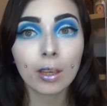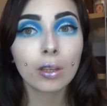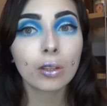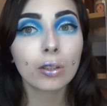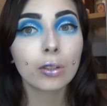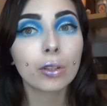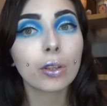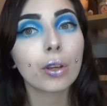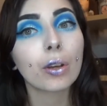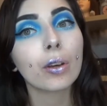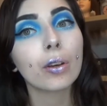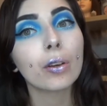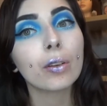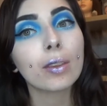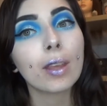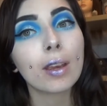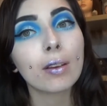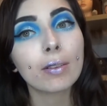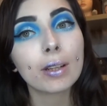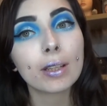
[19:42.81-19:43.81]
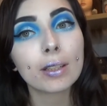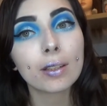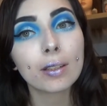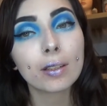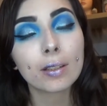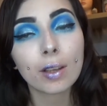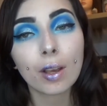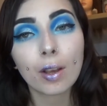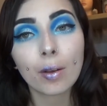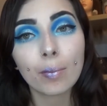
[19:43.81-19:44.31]
So there is
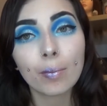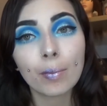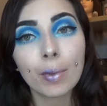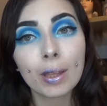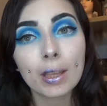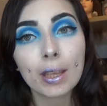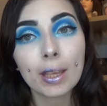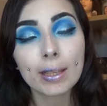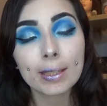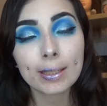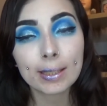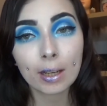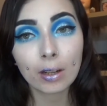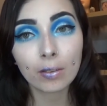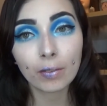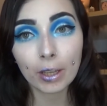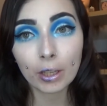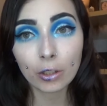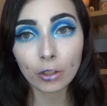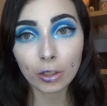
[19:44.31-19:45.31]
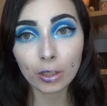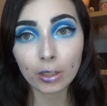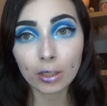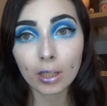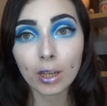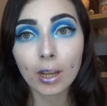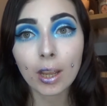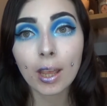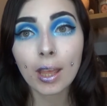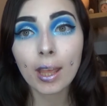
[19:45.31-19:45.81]
some
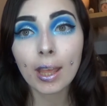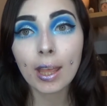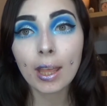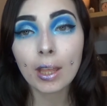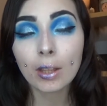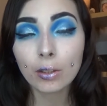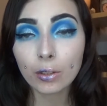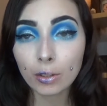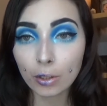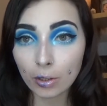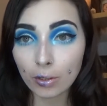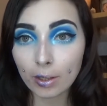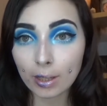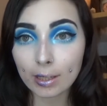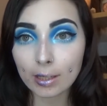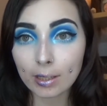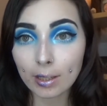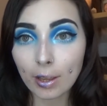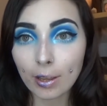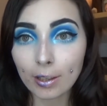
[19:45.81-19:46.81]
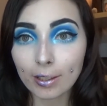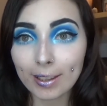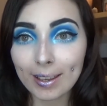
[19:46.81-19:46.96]
salvation to this look.